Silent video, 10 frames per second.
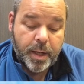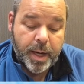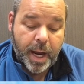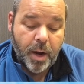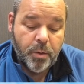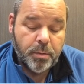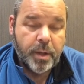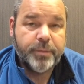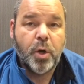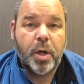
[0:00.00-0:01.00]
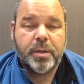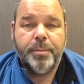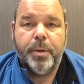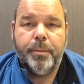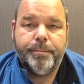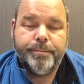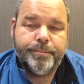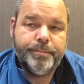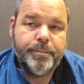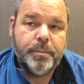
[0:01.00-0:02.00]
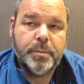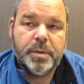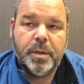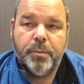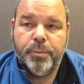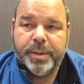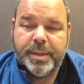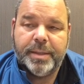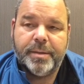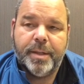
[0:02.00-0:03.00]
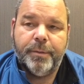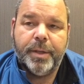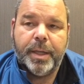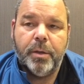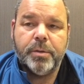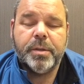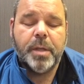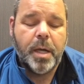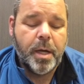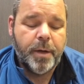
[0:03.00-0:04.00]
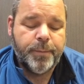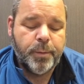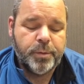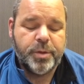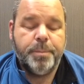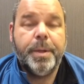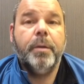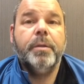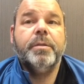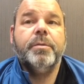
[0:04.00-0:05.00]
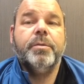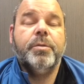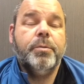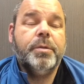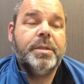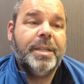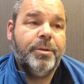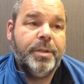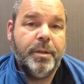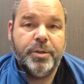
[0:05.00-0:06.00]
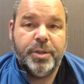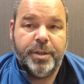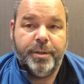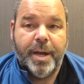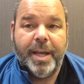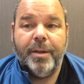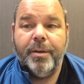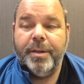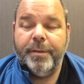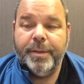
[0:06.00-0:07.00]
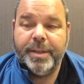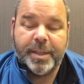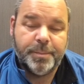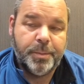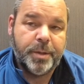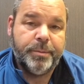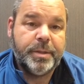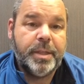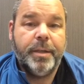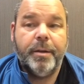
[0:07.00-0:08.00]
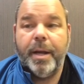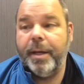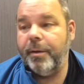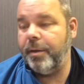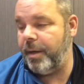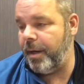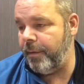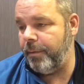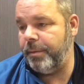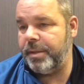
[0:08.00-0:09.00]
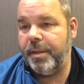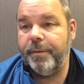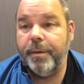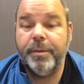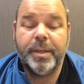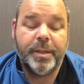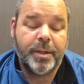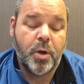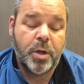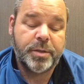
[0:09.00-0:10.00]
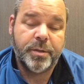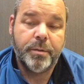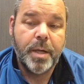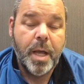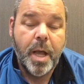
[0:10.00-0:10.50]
Now, I've talked about receipts and everything else. For those of you parents or students that are diligent, you're hanging on to every textbook receipt, you're hanging on to every receipt of everything that it costs you.